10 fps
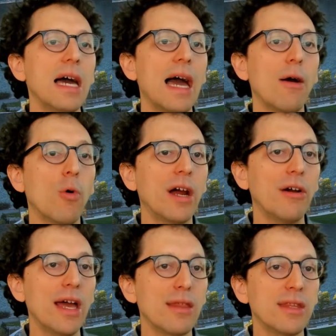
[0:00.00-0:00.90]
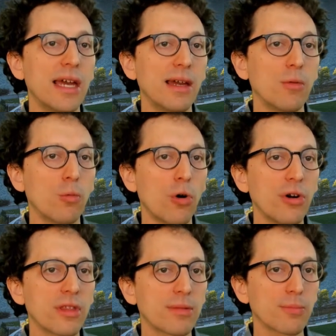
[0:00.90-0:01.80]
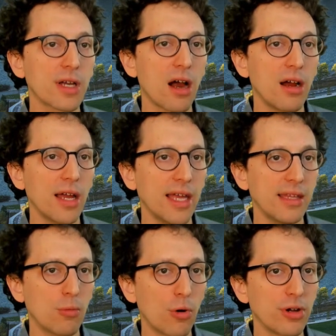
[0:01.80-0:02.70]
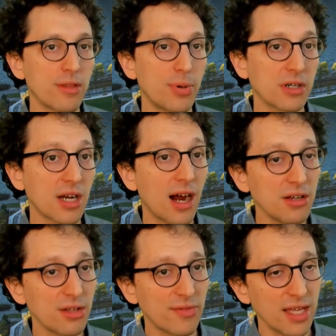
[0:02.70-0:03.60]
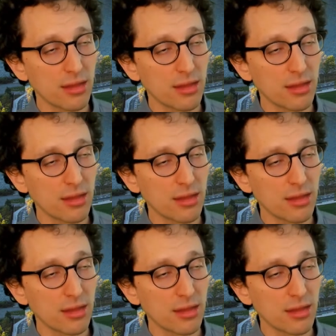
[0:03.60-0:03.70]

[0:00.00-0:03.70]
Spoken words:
Whereas the words per card event,